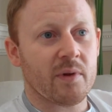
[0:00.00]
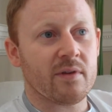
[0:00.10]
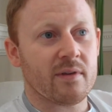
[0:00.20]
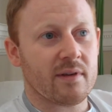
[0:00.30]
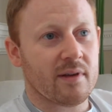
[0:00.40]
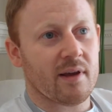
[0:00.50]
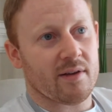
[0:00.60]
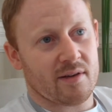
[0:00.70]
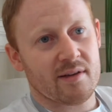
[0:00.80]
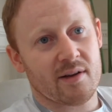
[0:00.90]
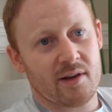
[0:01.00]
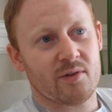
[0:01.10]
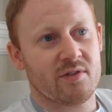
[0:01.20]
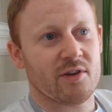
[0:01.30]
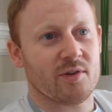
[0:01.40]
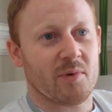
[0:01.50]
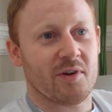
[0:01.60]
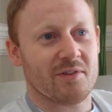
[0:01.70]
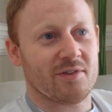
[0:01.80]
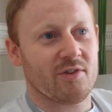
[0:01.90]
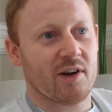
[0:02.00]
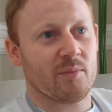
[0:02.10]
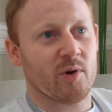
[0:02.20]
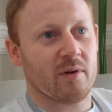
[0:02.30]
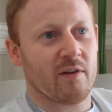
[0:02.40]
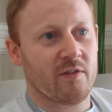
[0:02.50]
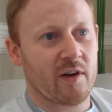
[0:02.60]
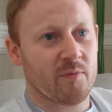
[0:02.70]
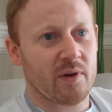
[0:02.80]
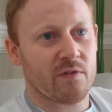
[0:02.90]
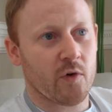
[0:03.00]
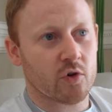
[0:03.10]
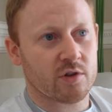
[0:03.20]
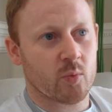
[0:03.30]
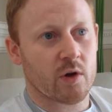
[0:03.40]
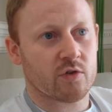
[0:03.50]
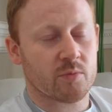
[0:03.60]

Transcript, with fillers: been, yeah, I'll, say this, I'm not trying to blow it. I've, I've been fortunate to work with